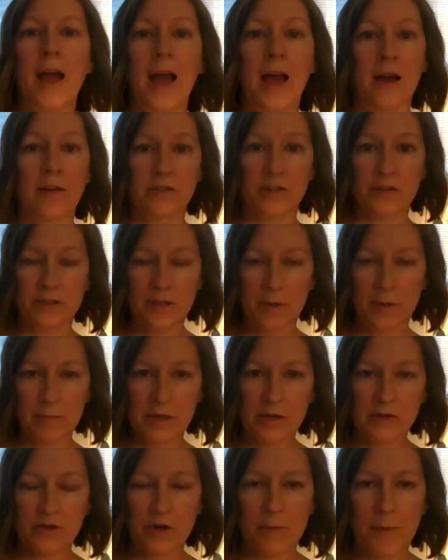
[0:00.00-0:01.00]
after
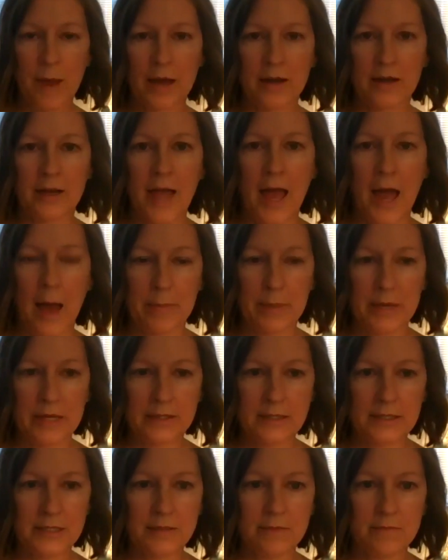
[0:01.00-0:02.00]
something traumatic
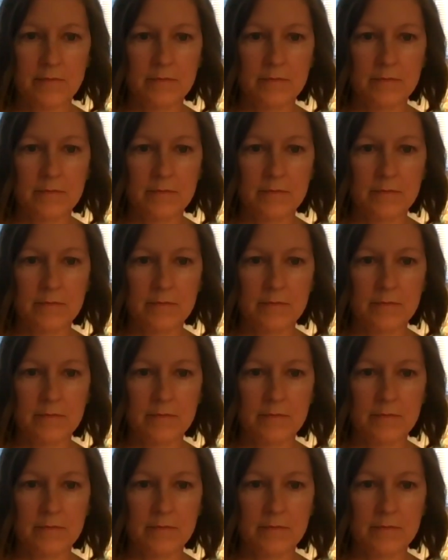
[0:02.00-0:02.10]
happens.